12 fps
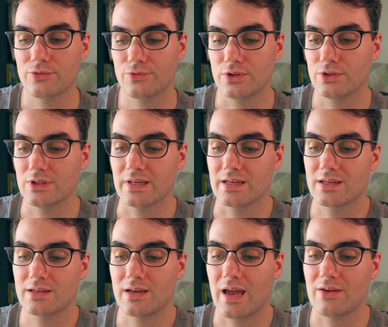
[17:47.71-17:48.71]
feel
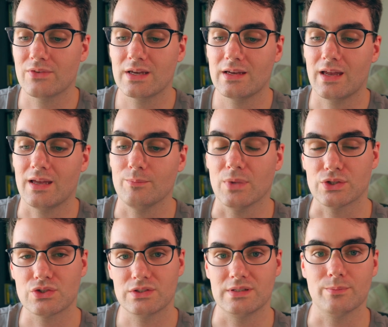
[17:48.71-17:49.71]
like having a
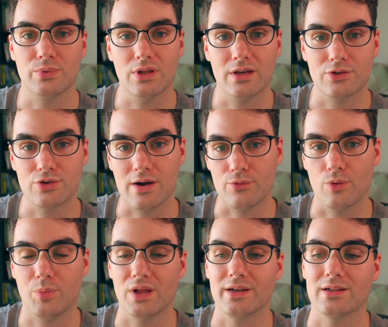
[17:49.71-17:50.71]
much simpler
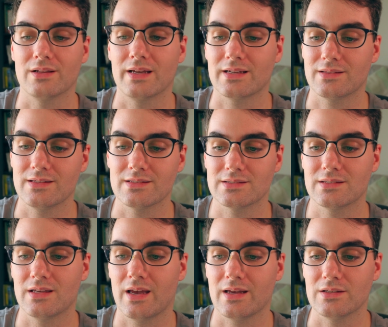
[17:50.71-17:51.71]
travel planner like
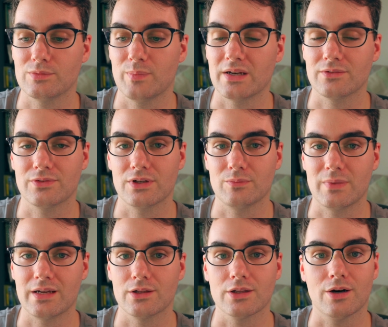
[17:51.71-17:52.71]
this has benefited
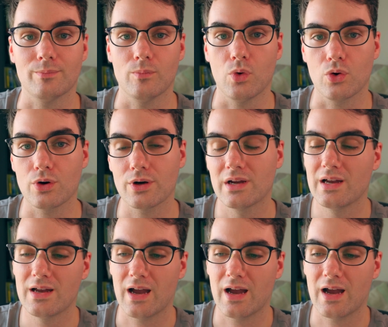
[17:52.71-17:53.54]
me a lot more.